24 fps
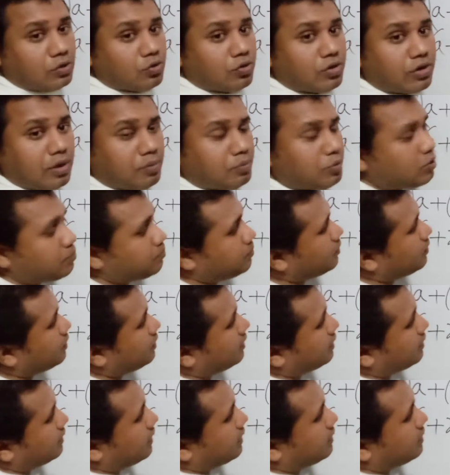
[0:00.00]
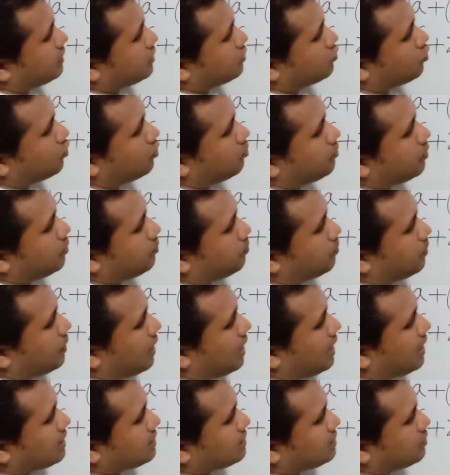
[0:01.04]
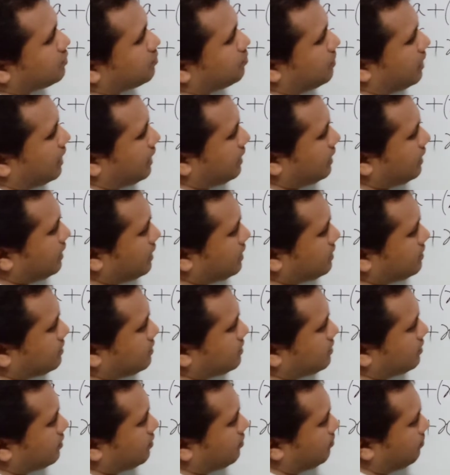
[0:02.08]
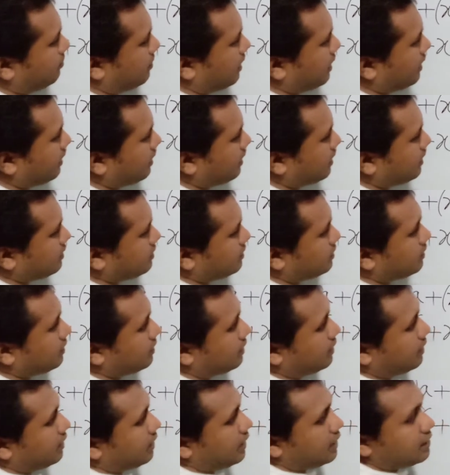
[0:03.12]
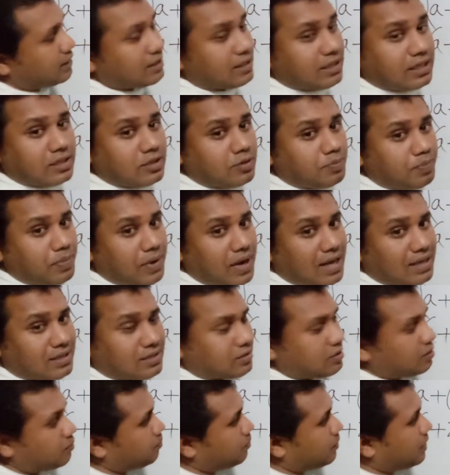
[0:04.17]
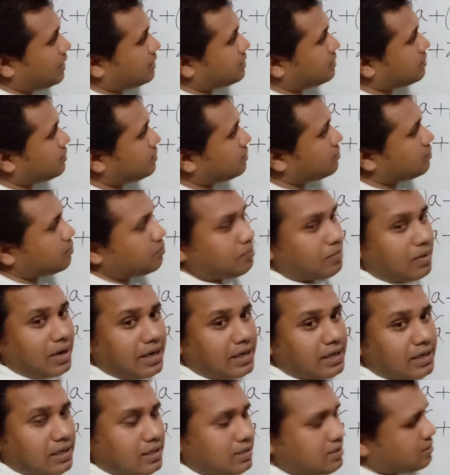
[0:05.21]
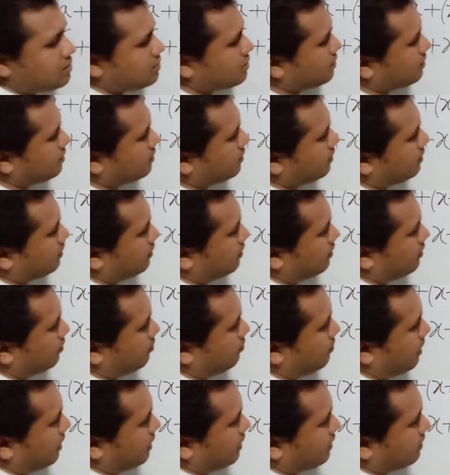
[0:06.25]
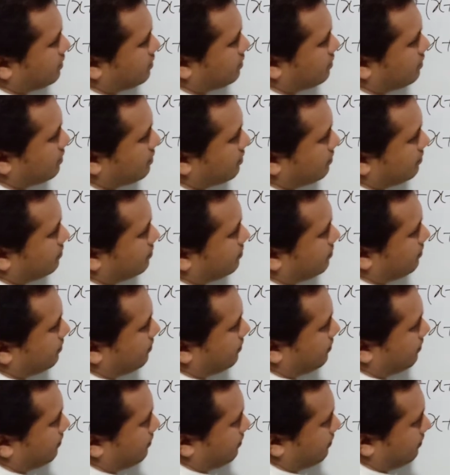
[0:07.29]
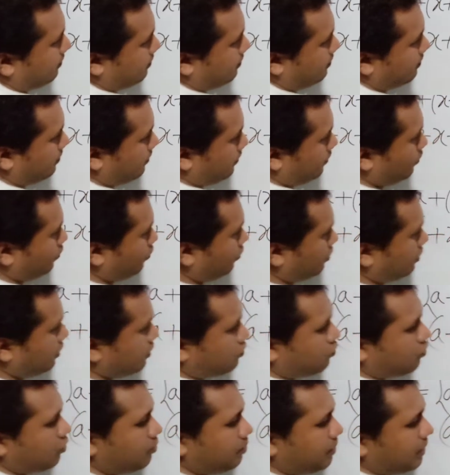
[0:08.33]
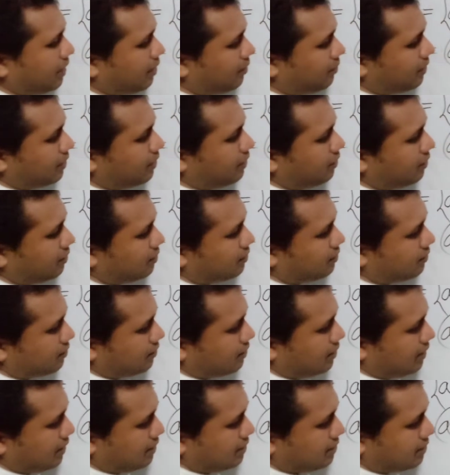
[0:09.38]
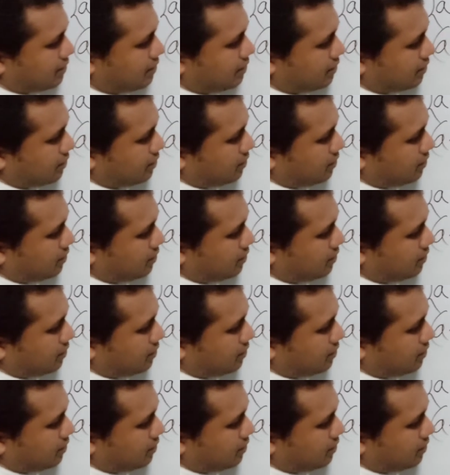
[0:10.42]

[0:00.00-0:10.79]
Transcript: to remove, then this will be plus minus minus, and this plus minus minus. So this will be our answer.